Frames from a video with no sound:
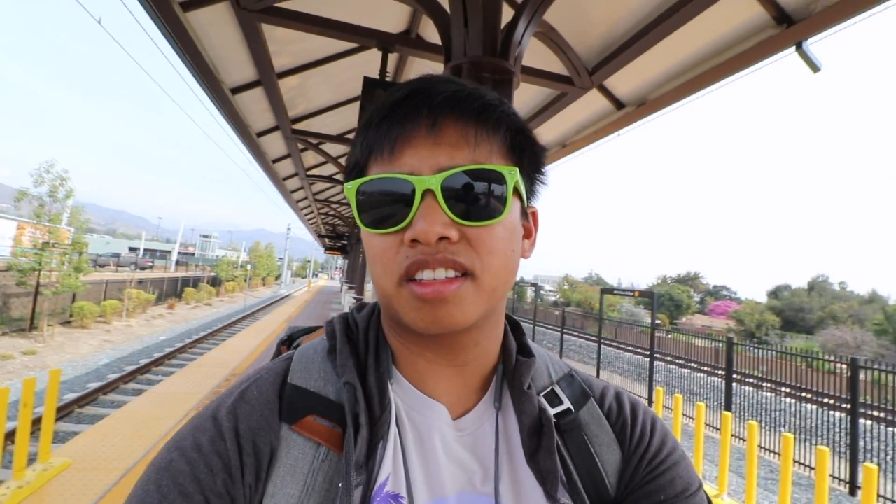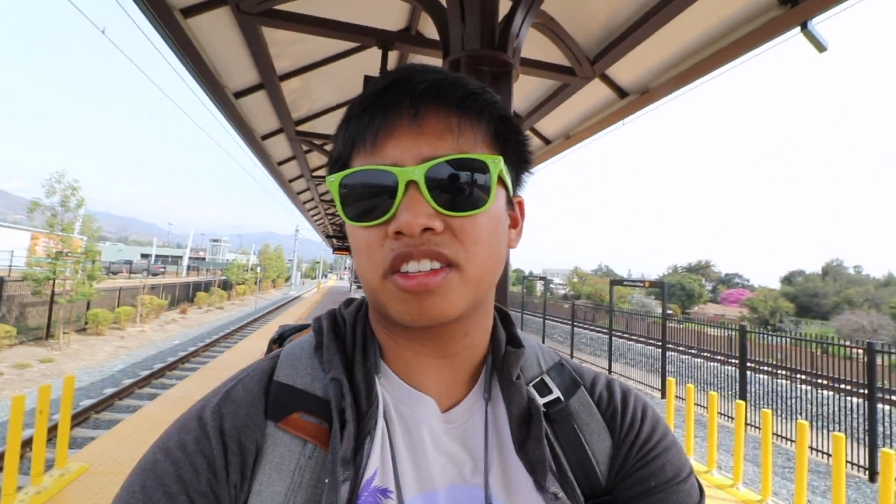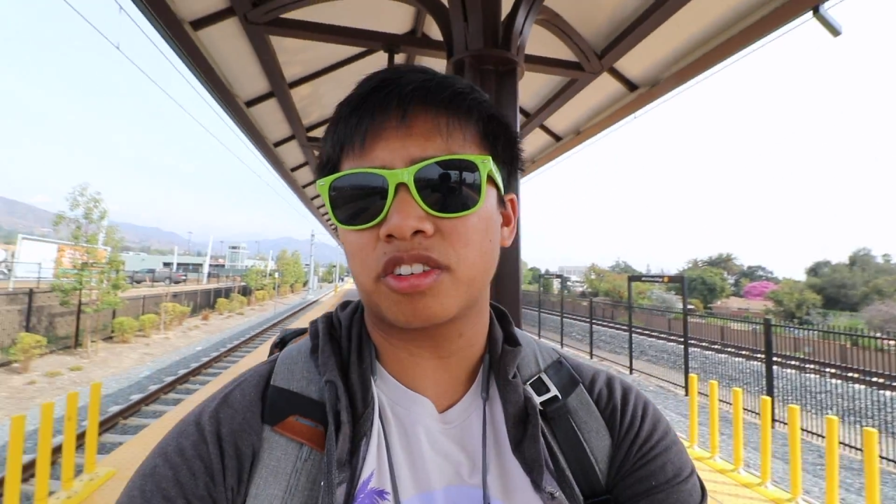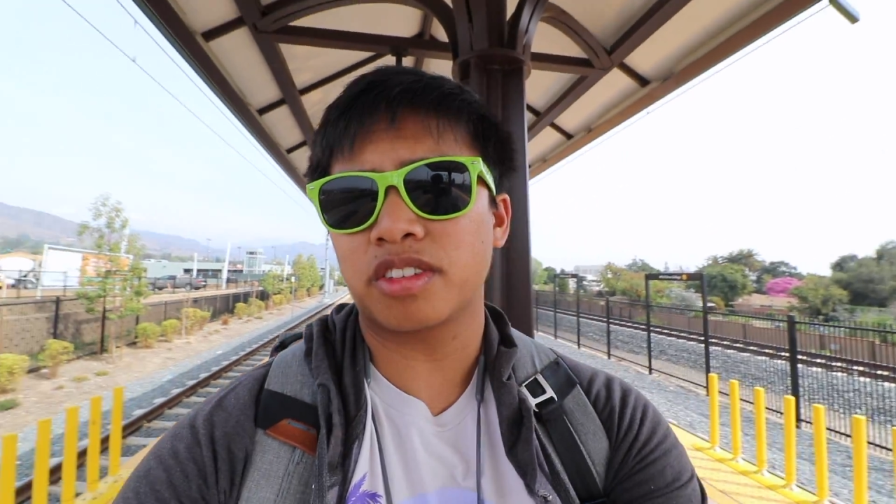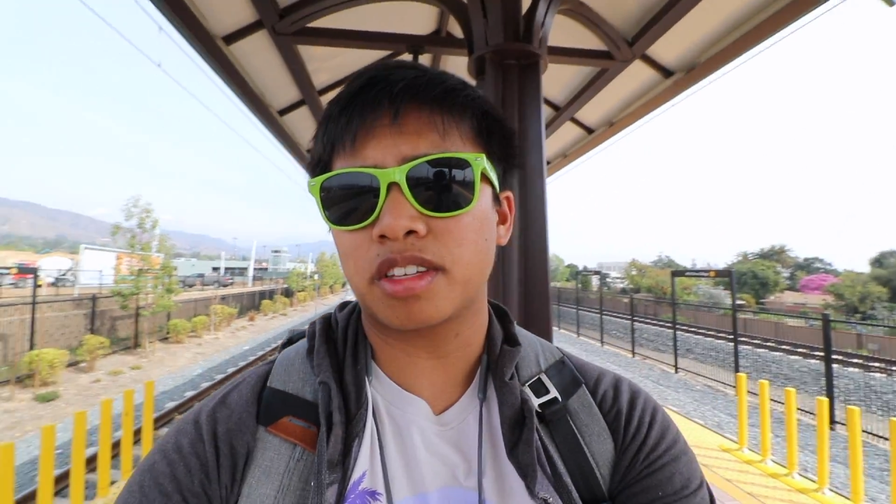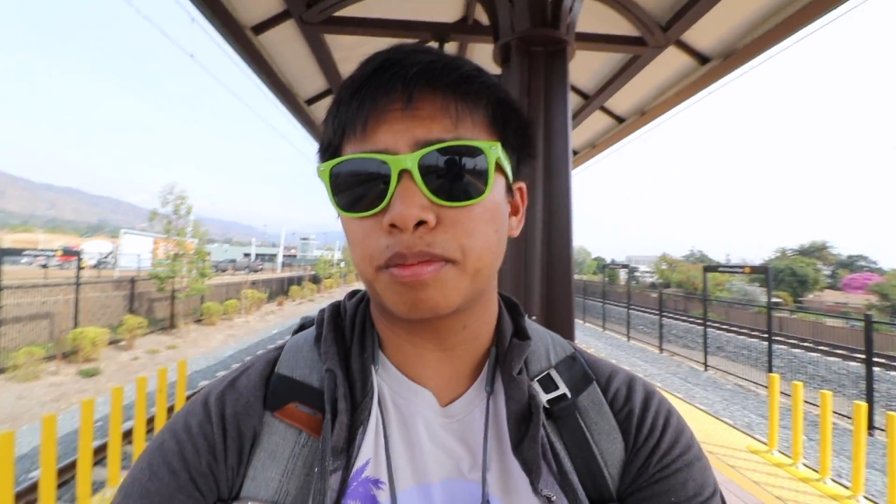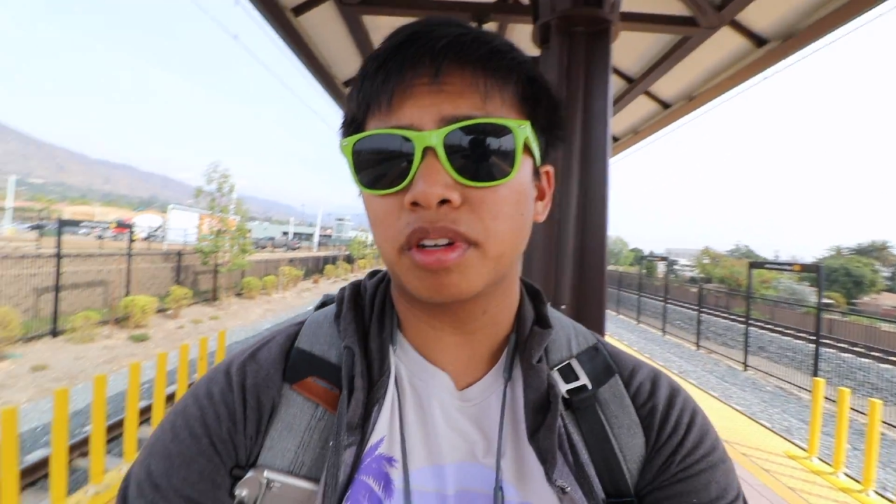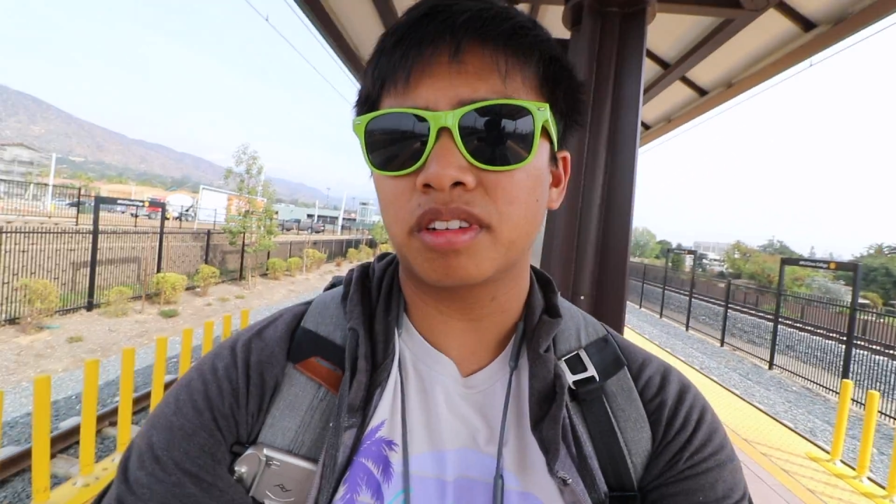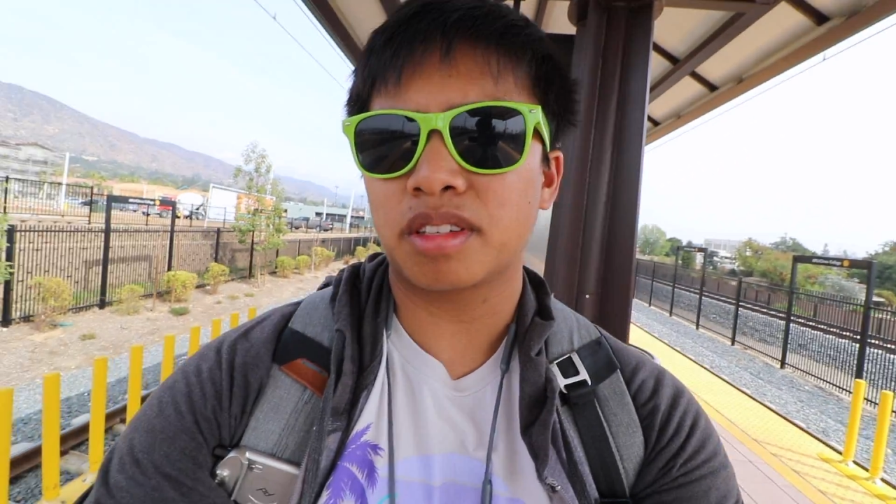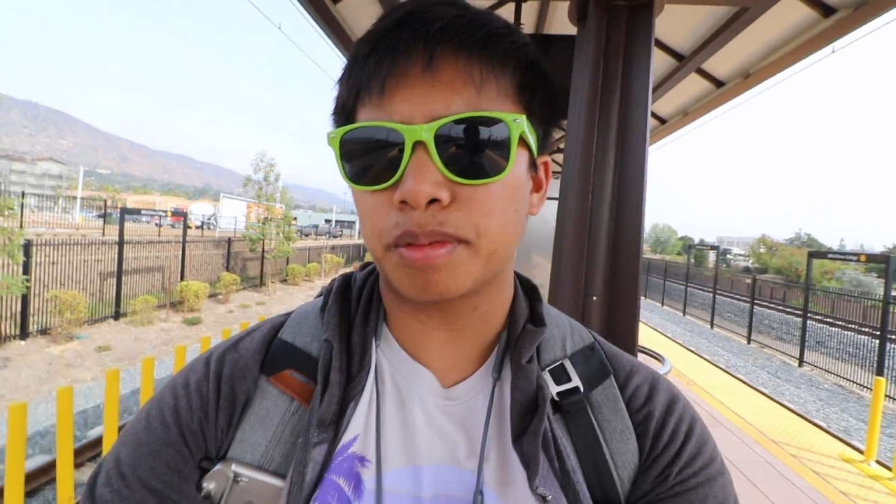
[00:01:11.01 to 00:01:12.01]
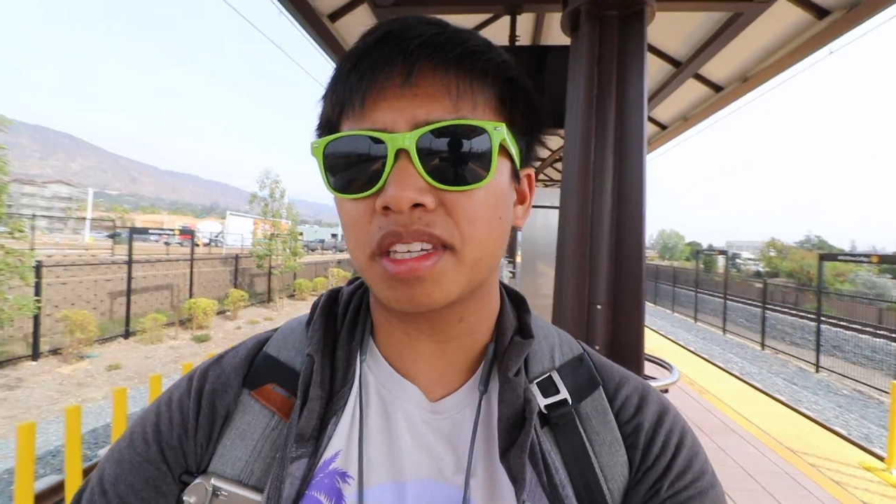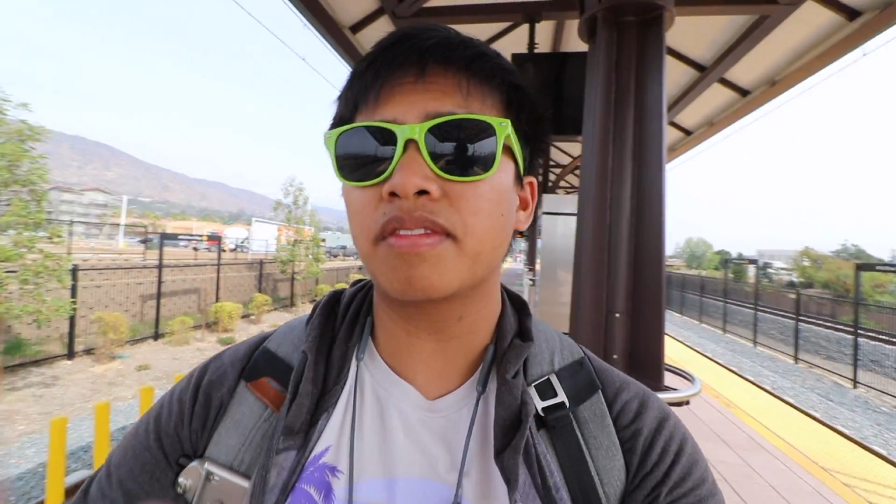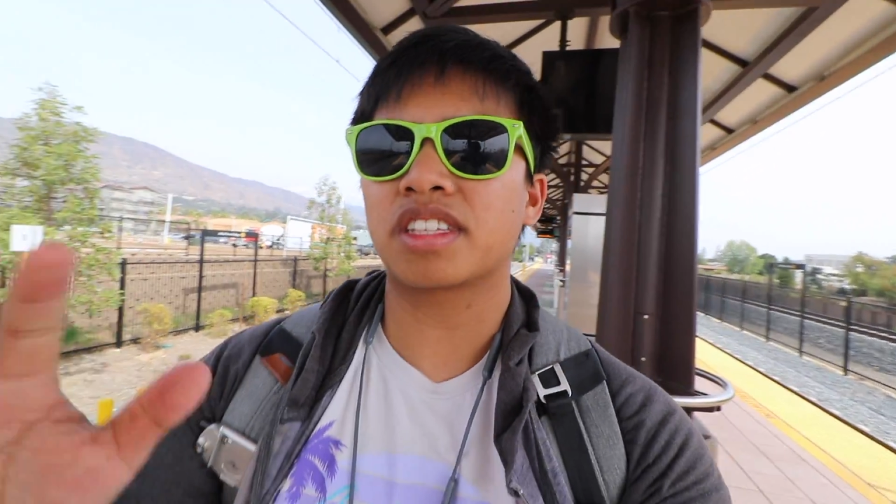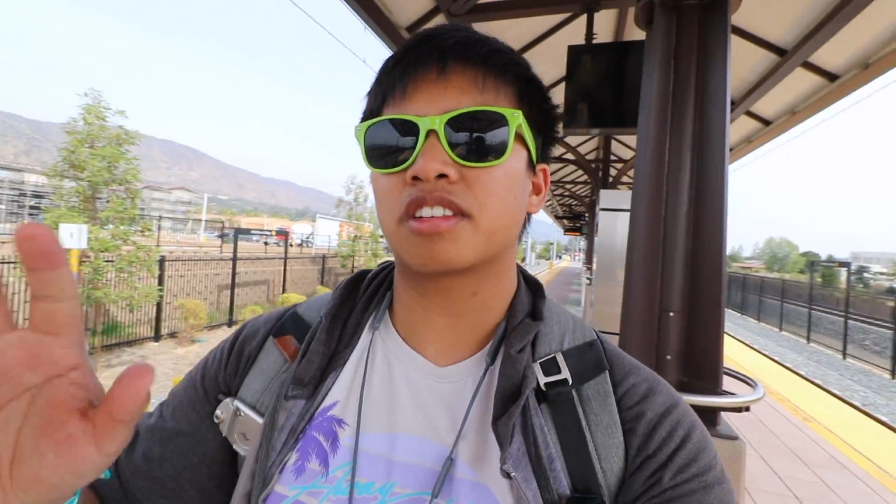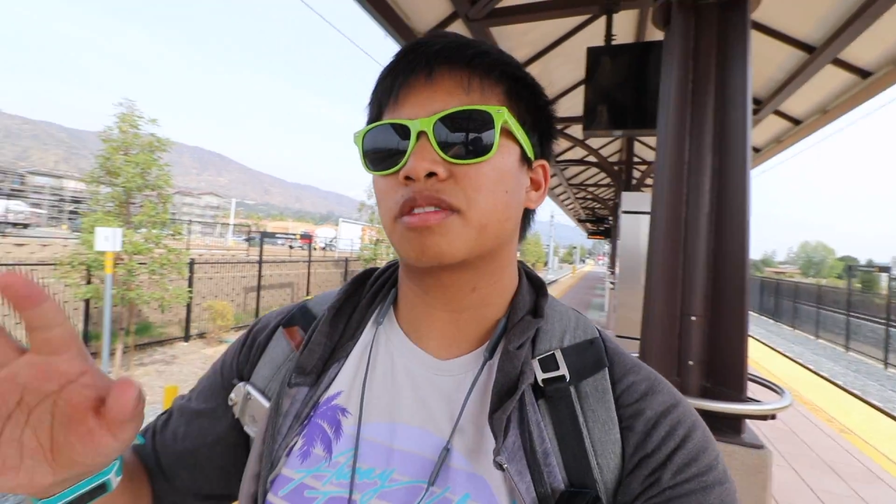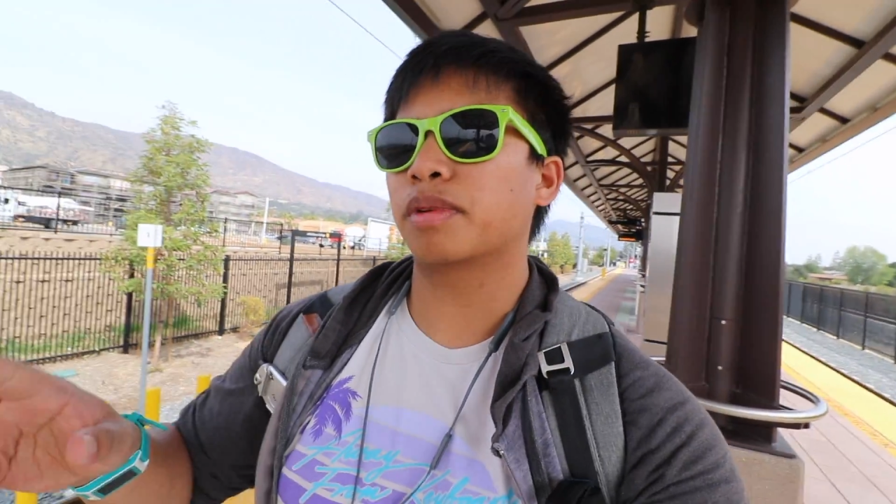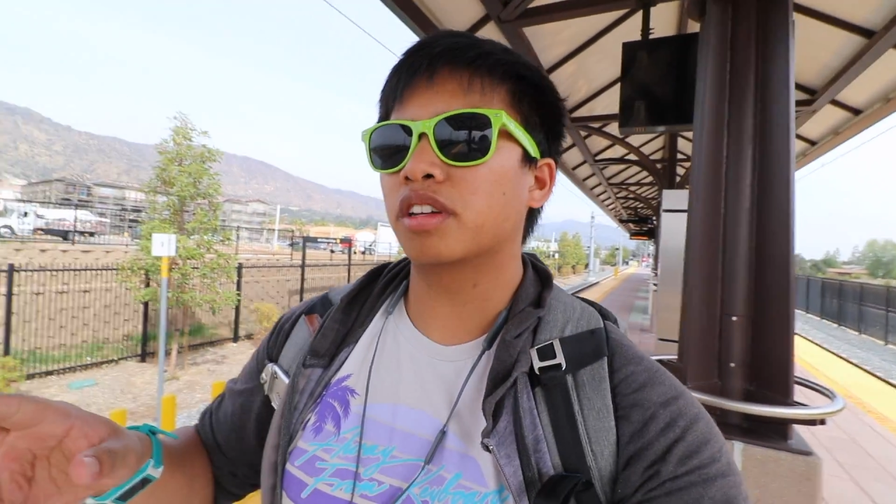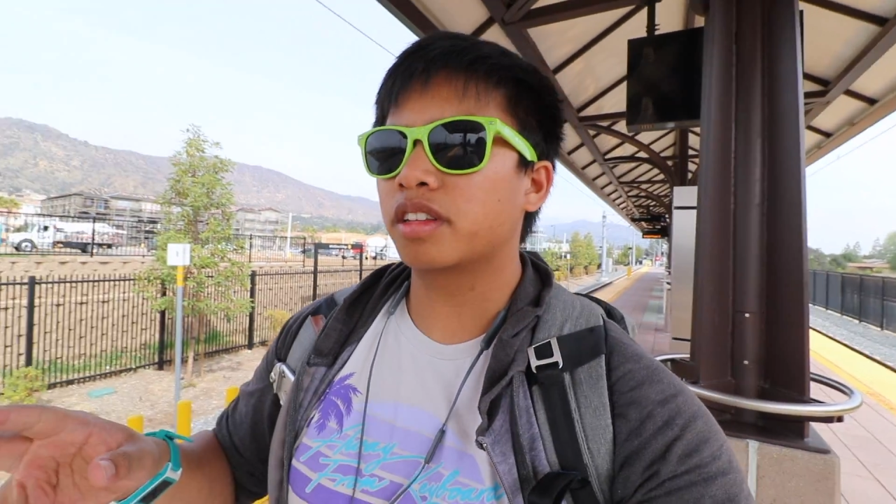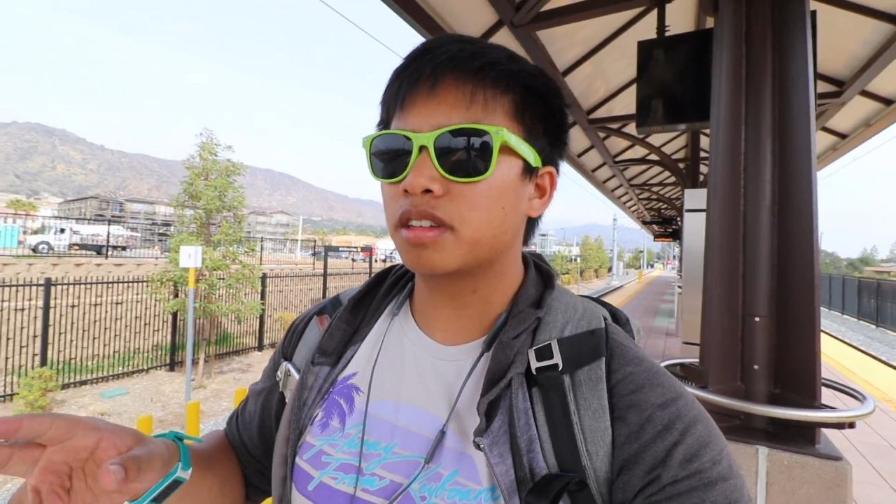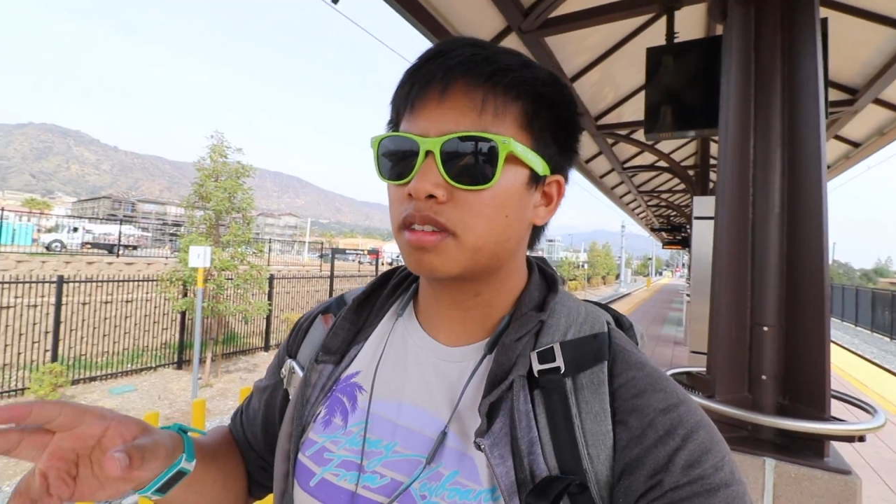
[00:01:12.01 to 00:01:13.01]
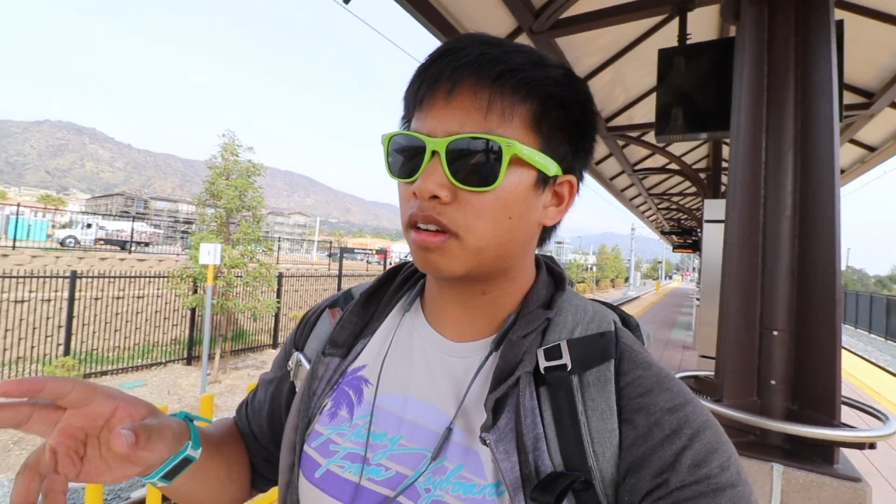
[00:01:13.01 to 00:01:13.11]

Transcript: certain specific disabilities,